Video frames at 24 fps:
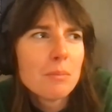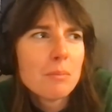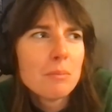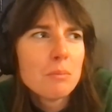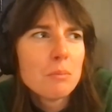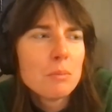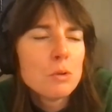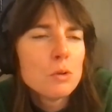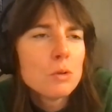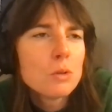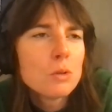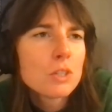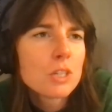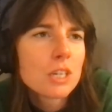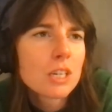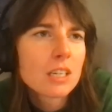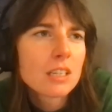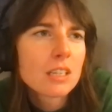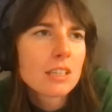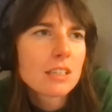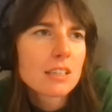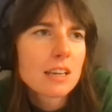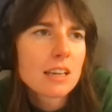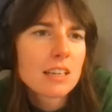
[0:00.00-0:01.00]

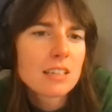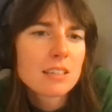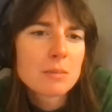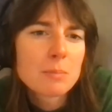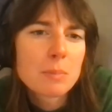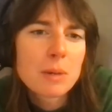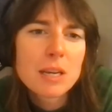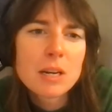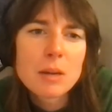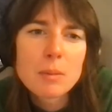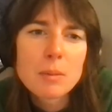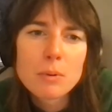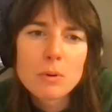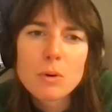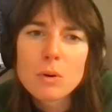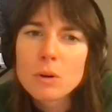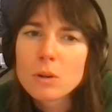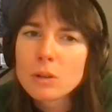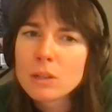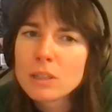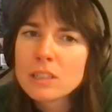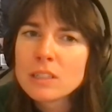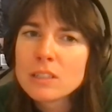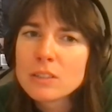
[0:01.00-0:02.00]
music has been a
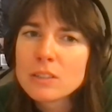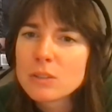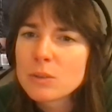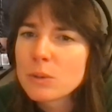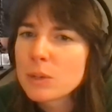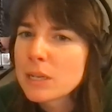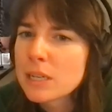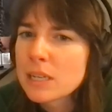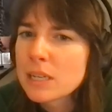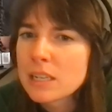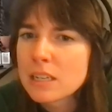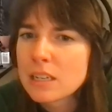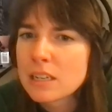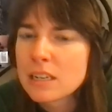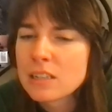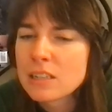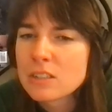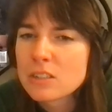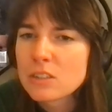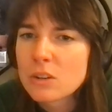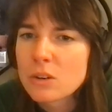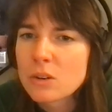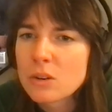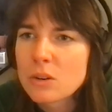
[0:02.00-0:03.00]
portal into it.
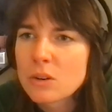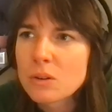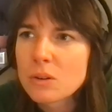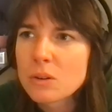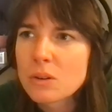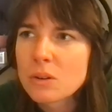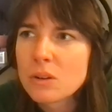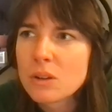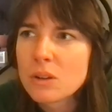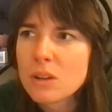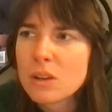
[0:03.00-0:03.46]
And so